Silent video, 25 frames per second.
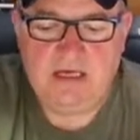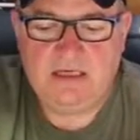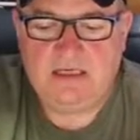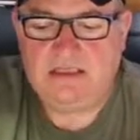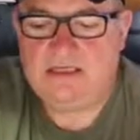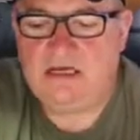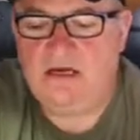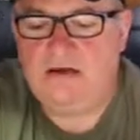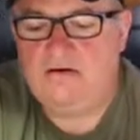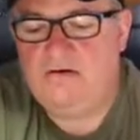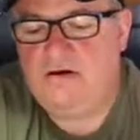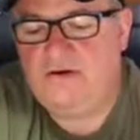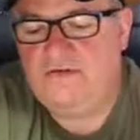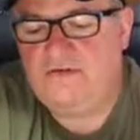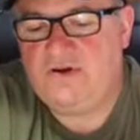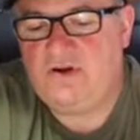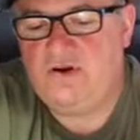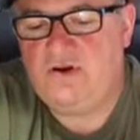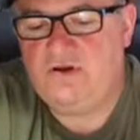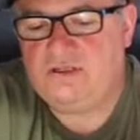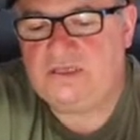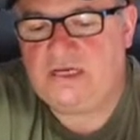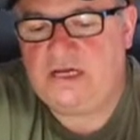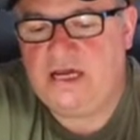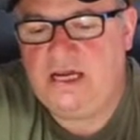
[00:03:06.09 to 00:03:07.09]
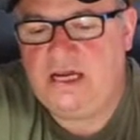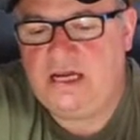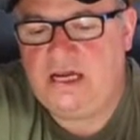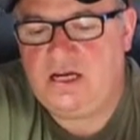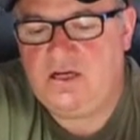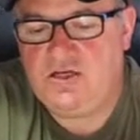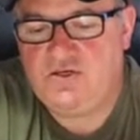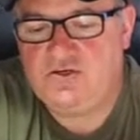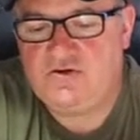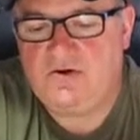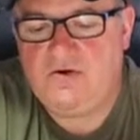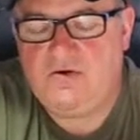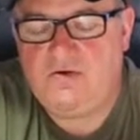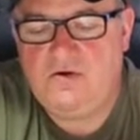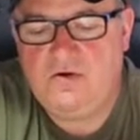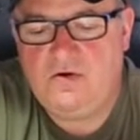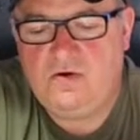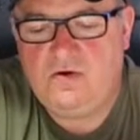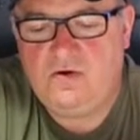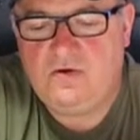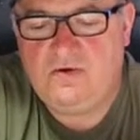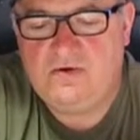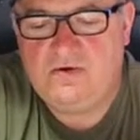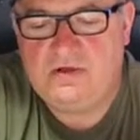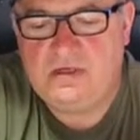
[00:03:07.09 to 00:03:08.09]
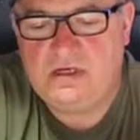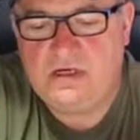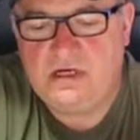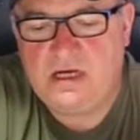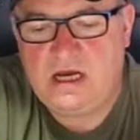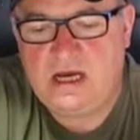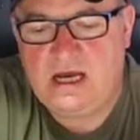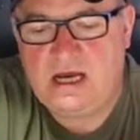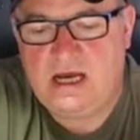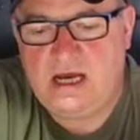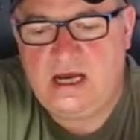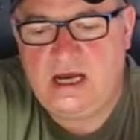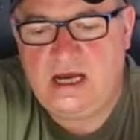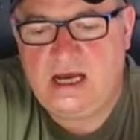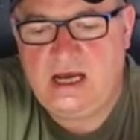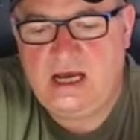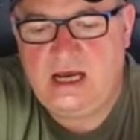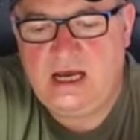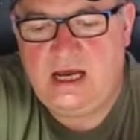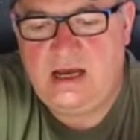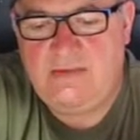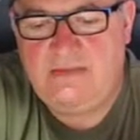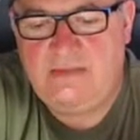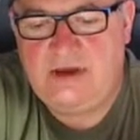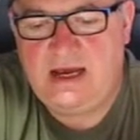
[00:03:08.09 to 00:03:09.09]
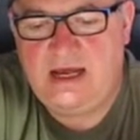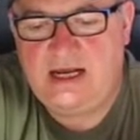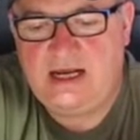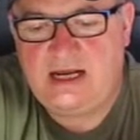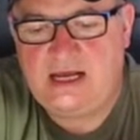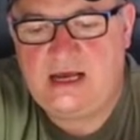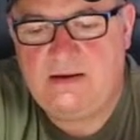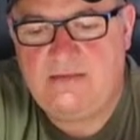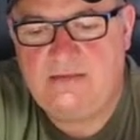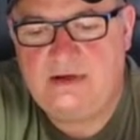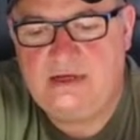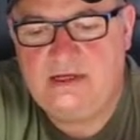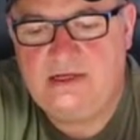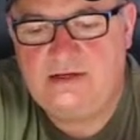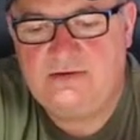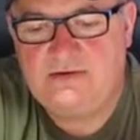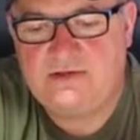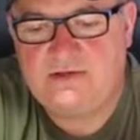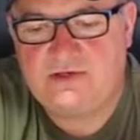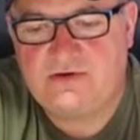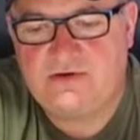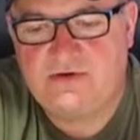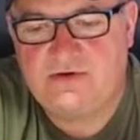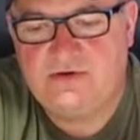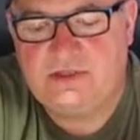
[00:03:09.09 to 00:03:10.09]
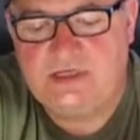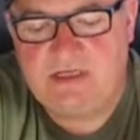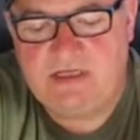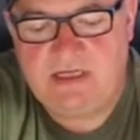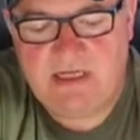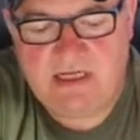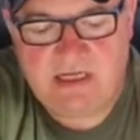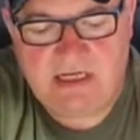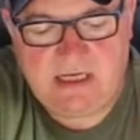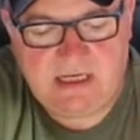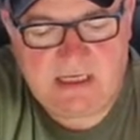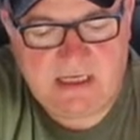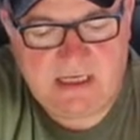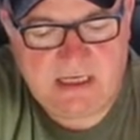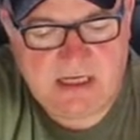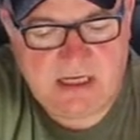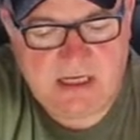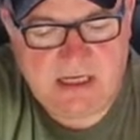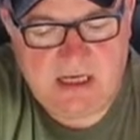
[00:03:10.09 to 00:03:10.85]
so I've got a control horn um, and a couple of little screws in here